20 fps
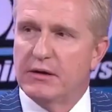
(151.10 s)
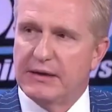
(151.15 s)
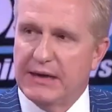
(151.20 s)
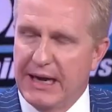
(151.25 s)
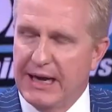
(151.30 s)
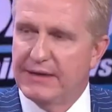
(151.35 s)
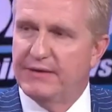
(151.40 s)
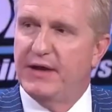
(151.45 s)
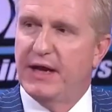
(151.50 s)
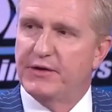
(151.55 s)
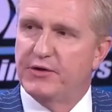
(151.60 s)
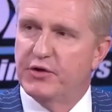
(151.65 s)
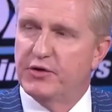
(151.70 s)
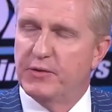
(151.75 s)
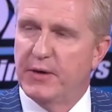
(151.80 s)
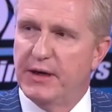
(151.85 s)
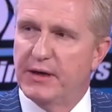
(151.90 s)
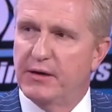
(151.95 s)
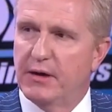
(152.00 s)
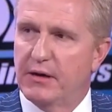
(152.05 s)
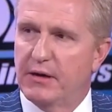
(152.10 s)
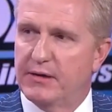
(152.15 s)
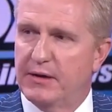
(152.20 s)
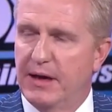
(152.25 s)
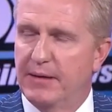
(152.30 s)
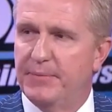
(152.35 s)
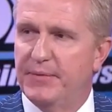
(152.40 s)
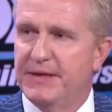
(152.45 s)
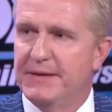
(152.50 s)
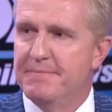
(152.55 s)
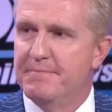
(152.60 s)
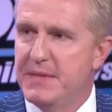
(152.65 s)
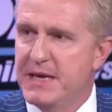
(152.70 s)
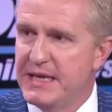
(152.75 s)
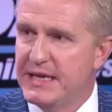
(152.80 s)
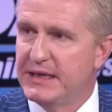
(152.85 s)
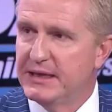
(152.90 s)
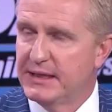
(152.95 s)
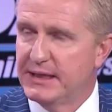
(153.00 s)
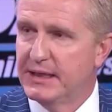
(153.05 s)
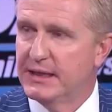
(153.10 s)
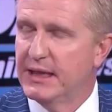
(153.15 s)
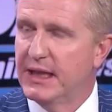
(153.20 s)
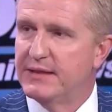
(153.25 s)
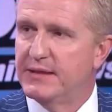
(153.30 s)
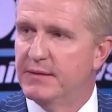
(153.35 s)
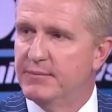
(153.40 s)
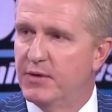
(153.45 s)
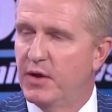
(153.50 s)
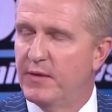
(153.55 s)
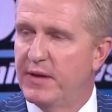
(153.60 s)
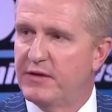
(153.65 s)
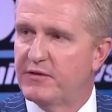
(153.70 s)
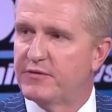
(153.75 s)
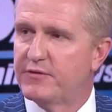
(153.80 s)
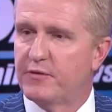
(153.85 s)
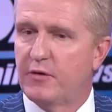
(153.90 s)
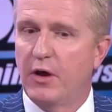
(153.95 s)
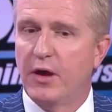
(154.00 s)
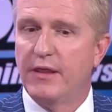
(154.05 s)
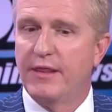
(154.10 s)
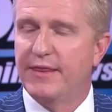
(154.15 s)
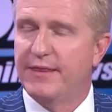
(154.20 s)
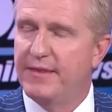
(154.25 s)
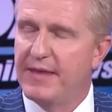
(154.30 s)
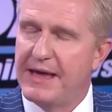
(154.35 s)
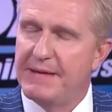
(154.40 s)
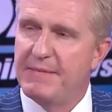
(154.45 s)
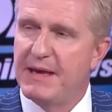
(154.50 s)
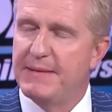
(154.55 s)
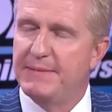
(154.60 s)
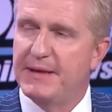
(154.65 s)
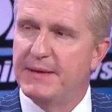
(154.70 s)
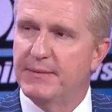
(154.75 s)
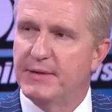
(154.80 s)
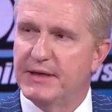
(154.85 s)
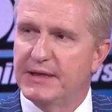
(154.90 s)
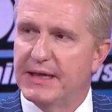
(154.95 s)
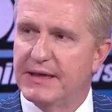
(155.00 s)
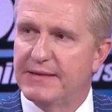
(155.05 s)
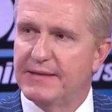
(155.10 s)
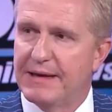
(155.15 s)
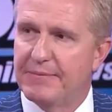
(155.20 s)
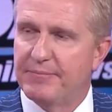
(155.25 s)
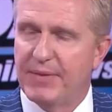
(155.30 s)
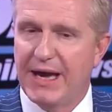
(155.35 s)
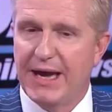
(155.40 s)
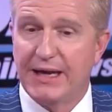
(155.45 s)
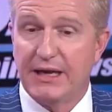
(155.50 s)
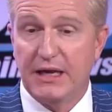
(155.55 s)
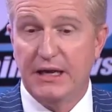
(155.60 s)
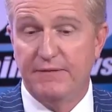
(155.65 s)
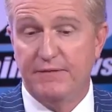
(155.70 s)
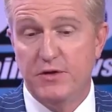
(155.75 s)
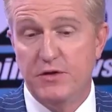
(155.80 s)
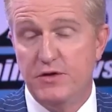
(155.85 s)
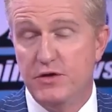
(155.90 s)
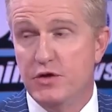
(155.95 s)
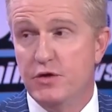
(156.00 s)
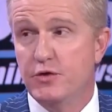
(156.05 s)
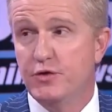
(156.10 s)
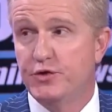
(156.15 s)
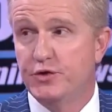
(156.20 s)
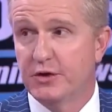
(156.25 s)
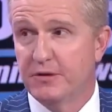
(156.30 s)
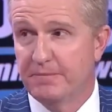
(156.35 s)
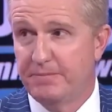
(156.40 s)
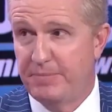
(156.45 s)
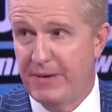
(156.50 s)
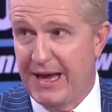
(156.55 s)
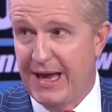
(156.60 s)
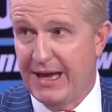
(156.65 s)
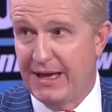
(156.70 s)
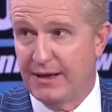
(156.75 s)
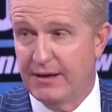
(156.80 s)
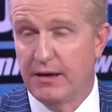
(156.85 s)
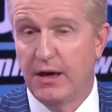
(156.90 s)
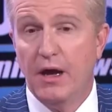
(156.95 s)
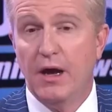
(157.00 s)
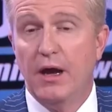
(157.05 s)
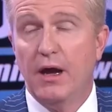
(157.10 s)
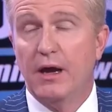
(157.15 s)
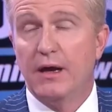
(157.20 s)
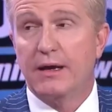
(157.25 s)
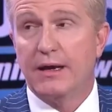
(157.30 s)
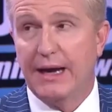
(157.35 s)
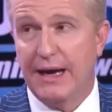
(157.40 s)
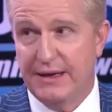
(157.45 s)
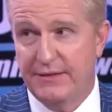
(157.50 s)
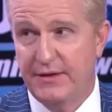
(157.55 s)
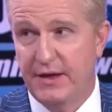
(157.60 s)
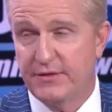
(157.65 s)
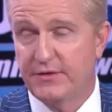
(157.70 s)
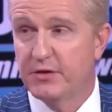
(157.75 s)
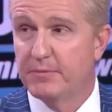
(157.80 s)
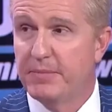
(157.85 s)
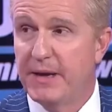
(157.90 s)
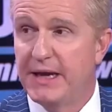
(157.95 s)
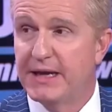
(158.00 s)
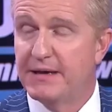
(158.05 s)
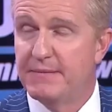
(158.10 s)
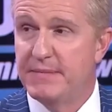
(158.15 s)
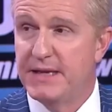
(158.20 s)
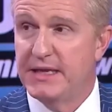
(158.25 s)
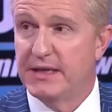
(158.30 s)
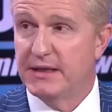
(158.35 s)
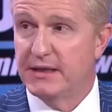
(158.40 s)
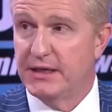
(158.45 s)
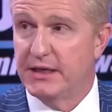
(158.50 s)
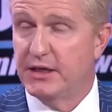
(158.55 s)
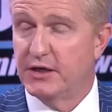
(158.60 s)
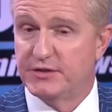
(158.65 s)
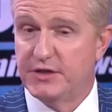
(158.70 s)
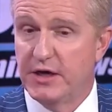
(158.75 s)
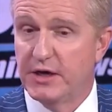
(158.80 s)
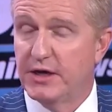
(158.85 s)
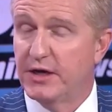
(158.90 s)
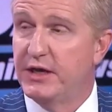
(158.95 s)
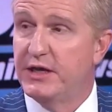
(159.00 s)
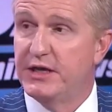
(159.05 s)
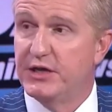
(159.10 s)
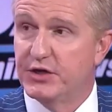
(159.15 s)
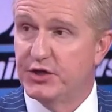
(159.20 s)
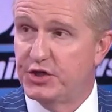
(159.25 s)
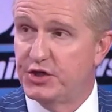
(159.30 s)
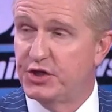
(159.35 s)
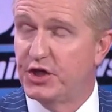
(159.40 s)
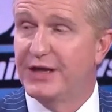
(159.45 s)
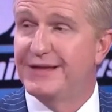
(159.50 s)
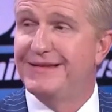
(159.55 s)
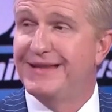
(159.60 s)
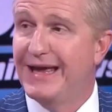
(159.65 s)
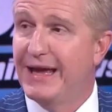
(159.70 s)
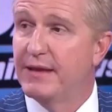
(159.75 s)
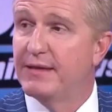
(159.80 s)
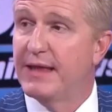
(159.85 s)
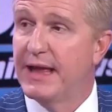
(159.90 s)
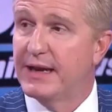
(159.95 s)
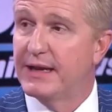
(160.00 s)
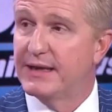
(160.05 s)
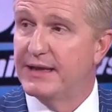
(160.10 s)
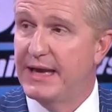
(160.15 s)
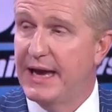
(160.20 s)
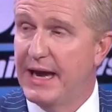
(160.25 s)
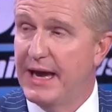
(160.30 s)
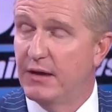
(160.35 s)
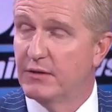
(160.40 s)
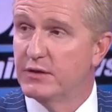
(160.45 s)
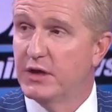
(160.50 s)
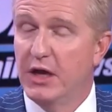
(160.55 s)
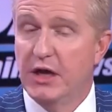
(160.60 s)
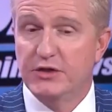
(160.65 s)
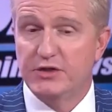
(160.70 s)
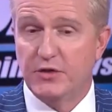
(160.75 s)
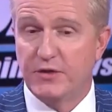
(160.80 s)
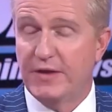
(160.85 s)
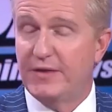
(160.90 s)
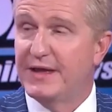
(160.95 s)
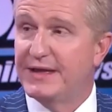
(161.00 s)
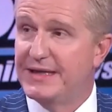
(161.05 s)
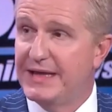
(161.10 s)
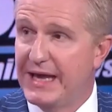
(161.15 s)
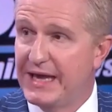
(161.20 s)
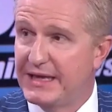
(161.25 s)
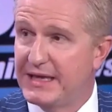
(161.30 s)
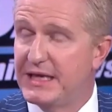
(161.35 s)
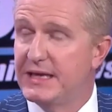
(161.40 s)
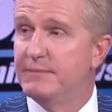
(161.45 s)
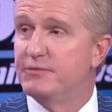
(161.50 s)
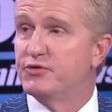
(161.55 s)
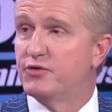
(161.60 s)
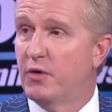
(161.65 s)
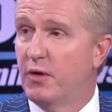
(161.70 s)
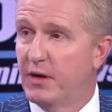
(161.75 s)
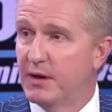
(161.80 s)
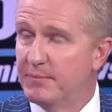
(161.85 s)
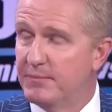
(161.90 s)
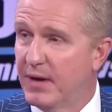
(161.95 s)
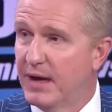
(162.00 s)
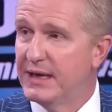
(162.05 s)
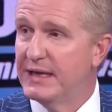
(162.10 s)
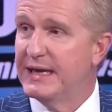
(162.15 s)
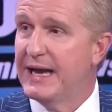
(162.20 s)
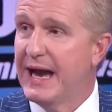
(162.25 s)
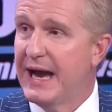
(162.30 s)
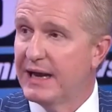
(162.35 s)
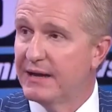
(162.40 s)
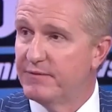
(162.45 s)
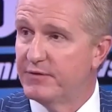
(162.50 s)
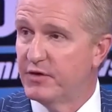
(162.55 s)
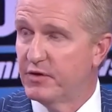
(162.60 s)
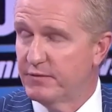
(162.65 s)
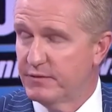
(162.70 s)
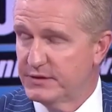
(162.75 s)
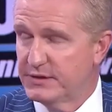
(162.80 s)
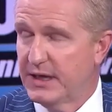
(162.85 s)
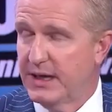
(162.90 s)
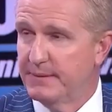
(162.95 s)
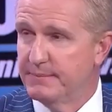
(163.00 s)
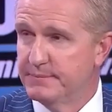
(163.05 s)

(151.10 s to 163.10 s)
contact your credit card company immediately and let them know that's fraud. They may be able to get that back. If you use your bank, contact your bank immediately, because they're going to need to shut down that account so that they can't keep drawing money out of it over time.